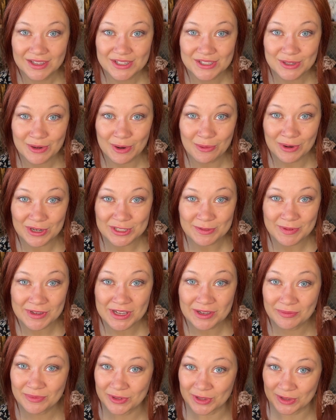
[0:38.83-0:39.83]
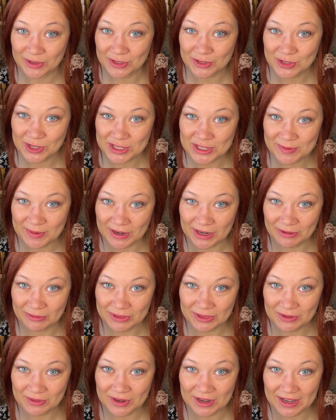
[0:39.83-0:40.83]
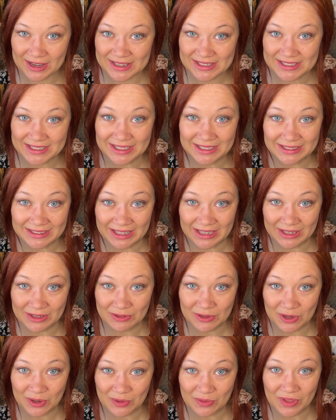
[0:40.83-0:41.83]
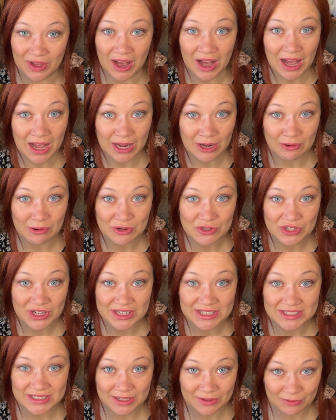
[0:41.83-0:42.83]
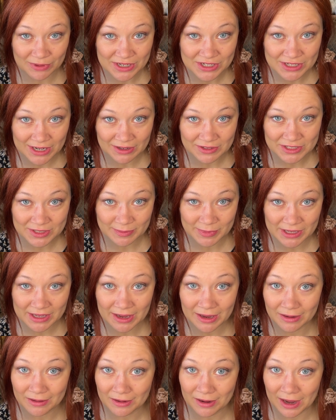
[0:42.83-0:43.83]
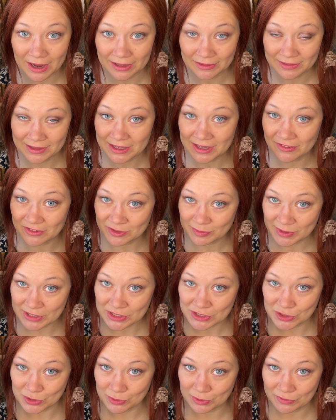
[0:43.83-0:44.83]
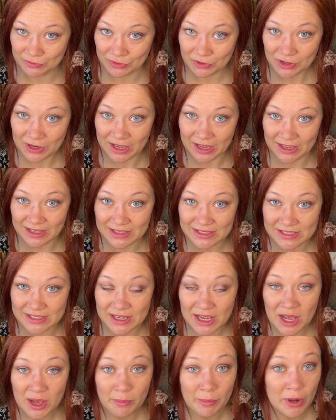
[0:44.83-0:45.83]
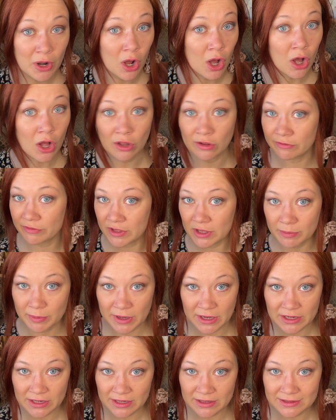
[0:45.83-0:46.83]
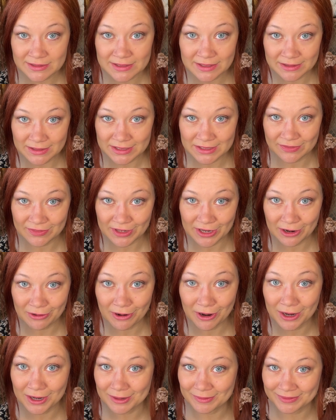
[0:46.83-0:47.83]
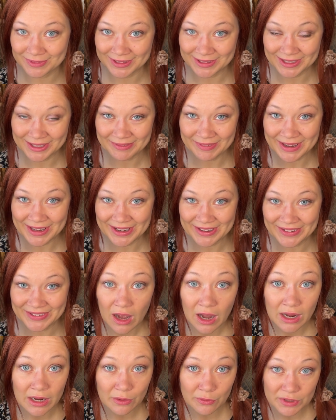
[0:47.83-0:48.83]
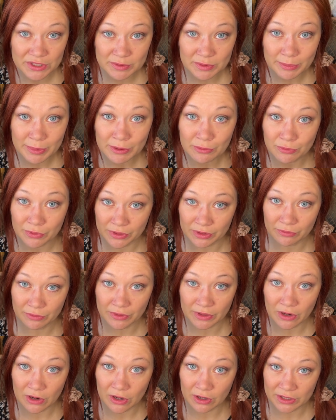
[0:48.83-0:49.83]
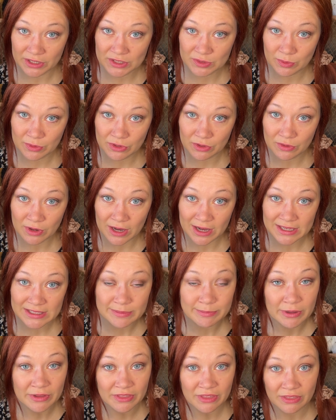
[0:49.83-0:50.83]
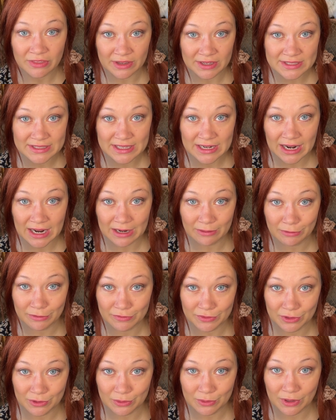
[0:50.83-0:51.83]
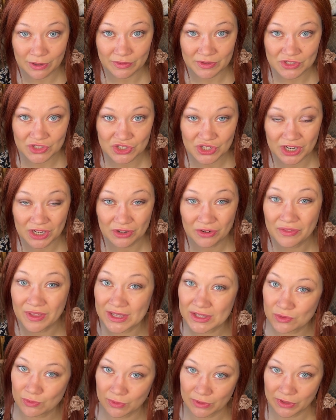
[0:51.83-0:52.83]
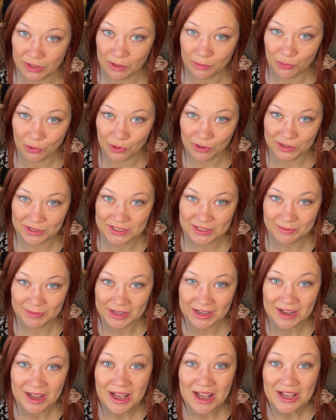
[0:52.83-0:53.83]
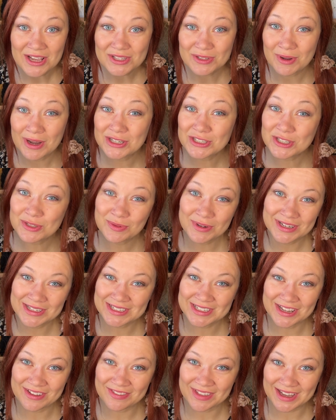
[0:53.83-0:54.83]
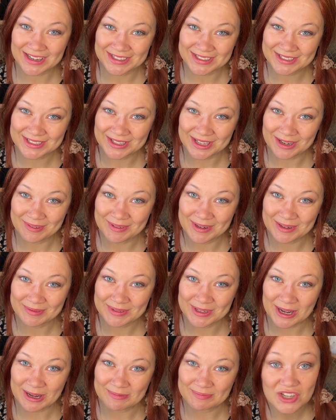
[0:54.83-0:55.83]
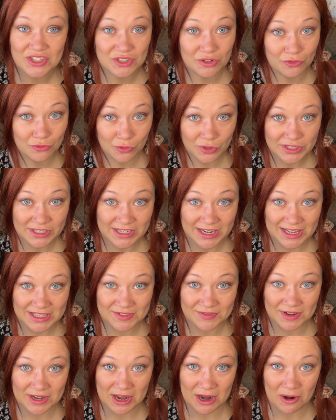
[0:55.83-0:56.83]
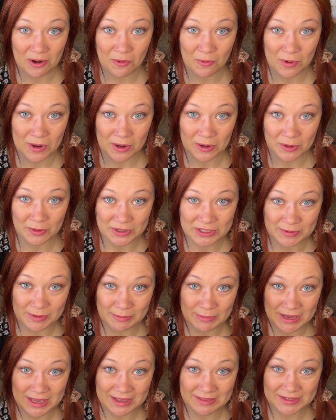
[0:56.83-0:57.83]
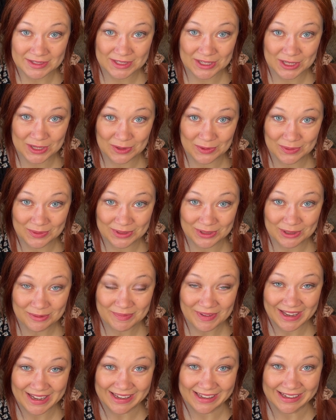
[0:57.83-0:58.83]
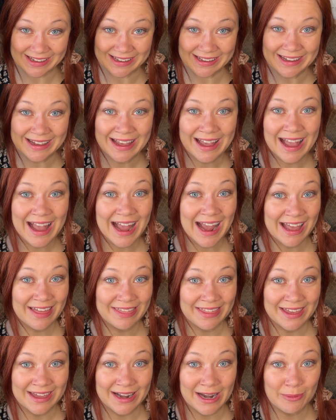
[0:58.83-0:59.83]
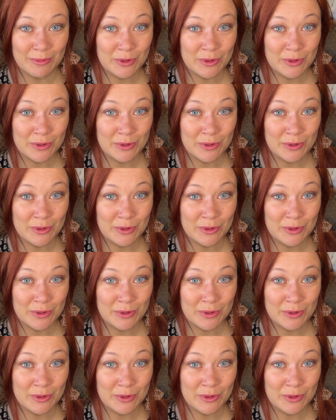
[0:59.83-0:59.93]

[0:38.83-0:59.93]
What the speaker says: So I want to be completely transparent with you guys and let you know that HiCrochet did reach out to me and kindly gift me 2 of their kits. But all of the opinions in this video are completely my own. I always want to be really honest with you guys about the things that I review on this channel. That's really important to me. So I just wanted to give that disclaimer up top. So for today's video, we are going to be making this cute little piggy, and then I'm